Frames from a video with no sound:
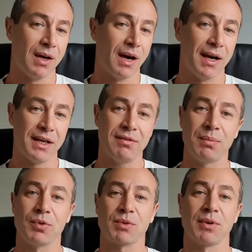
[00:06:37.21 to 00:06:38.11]
I never
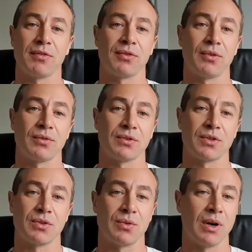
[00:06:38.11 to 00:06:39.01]
push my phone
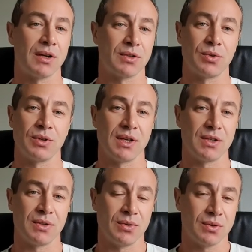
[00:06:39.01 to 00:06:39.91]
to 2
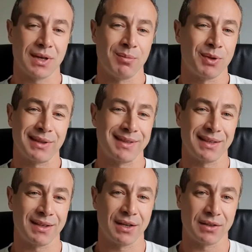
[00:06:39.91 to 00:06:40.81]
days use. I'm not
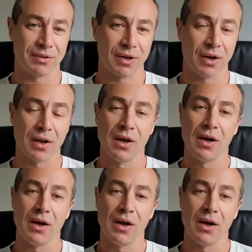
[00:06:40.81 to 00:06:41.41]
that kind of guy.